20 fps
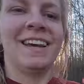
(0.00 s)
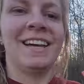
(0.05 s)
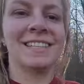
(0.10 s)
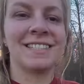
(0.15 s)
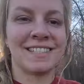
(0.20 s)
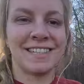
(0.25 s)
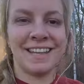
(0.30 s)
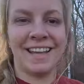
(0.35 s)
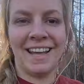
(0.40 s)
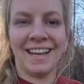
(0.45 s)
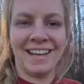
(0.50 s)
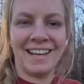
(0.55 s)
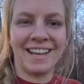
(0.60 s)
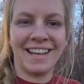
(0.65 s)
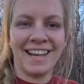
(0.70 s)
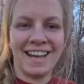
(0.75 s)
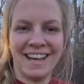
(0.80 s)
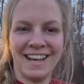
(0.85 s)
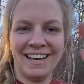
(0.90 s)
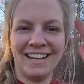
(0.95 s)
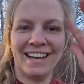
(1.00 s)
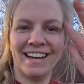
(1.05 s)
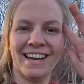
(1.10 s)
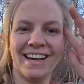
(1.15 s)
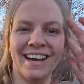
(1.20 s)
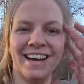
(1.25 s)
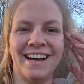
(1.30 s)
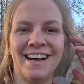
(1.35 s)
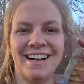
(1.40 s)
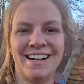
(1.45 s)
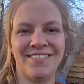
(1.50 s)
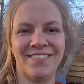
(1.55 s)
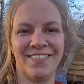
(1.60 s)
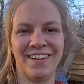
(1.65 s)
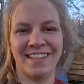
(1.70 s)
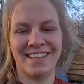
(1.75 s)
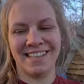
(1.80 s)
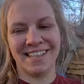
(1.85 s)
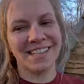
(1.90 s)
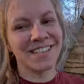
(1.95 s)
It's late again.
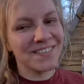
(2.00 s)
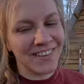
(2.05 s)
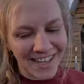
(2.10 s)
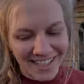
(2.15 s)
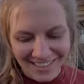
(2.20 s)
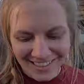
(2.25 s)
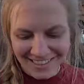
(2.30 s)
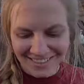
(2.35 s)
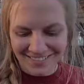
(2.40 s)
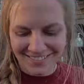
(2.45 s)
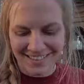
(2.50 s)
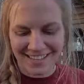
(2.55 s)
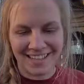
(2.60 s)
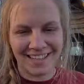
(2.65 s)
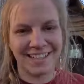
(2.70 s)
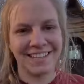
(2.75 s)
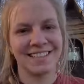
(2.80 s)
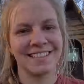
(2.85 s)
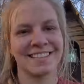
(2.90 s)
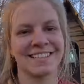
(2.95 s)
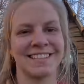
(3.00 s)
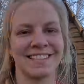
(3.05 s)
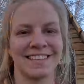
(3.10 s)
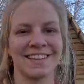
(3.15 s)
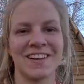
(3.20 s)
Little by little, we're getting this